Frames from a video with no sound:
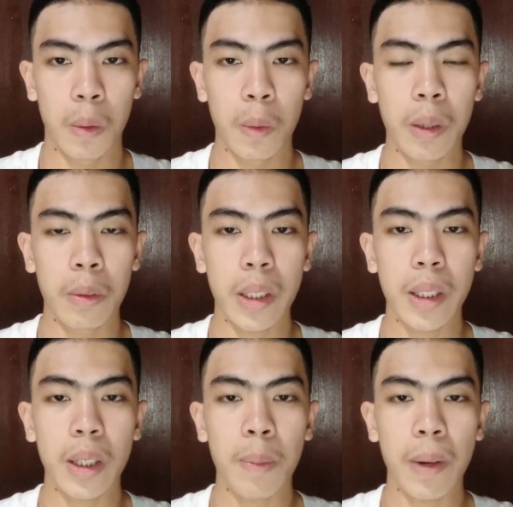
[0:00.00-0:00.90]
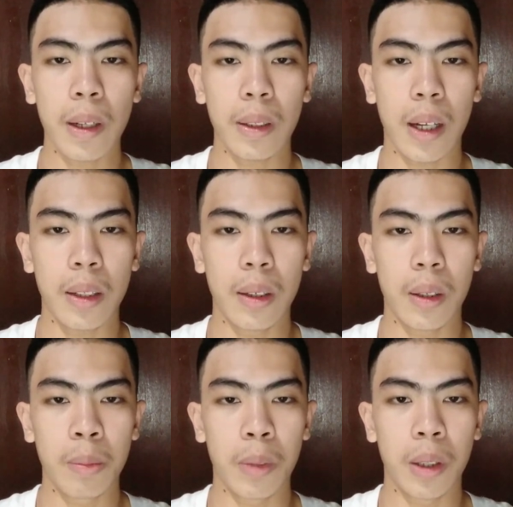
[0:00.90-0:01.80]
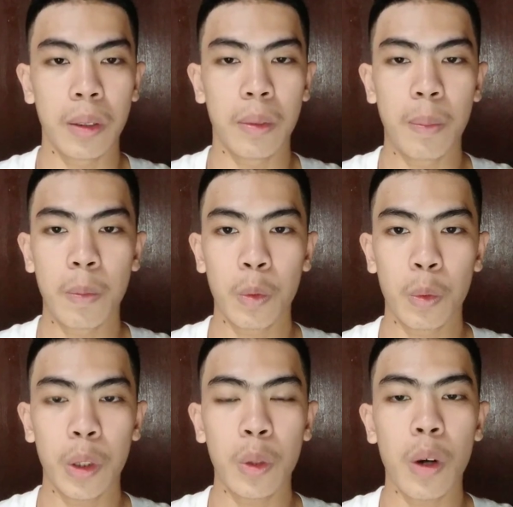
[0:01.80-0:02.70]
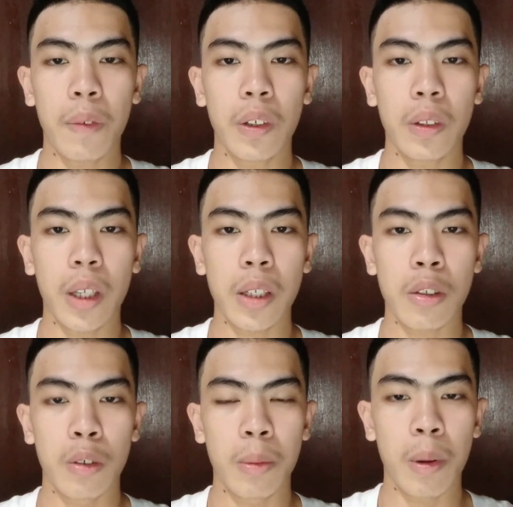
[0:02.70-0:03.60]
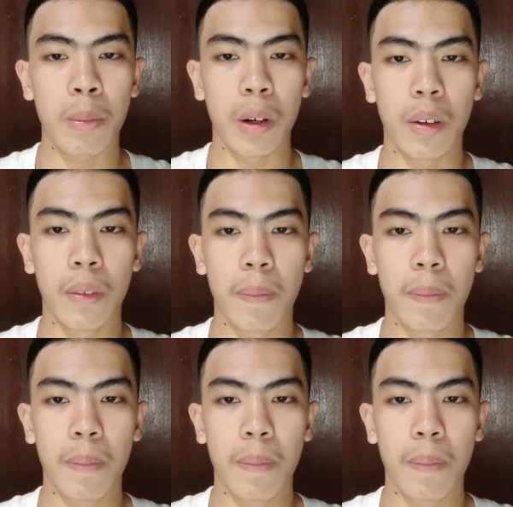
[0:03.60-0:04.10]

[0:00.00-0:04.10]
When rigging a pilot ladder on board, we do a few things to remember.